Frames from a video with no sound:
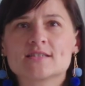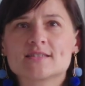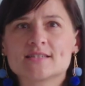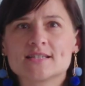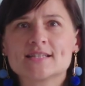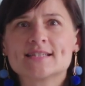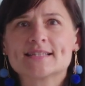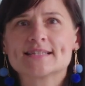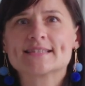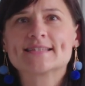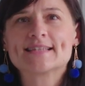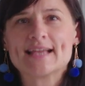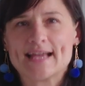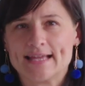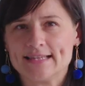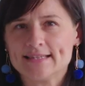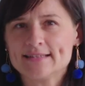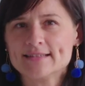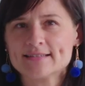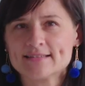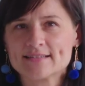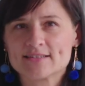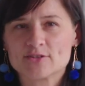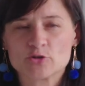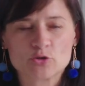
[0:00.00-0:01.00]
the
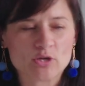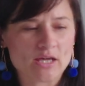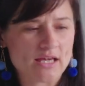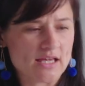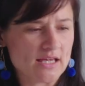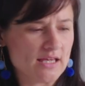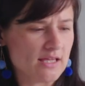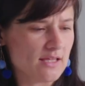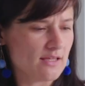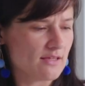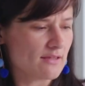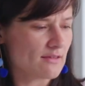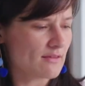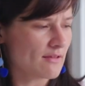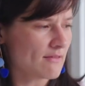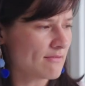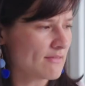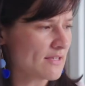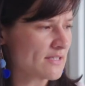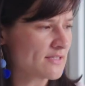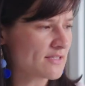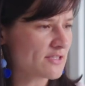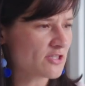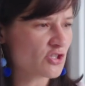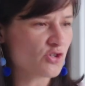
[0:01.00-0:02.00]
set, okay, the
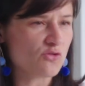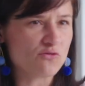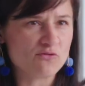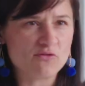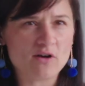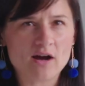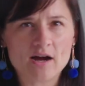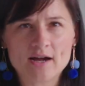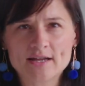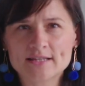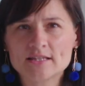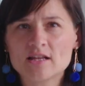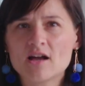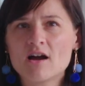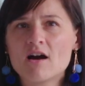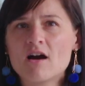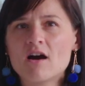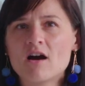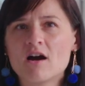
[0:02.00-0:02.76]
things that you find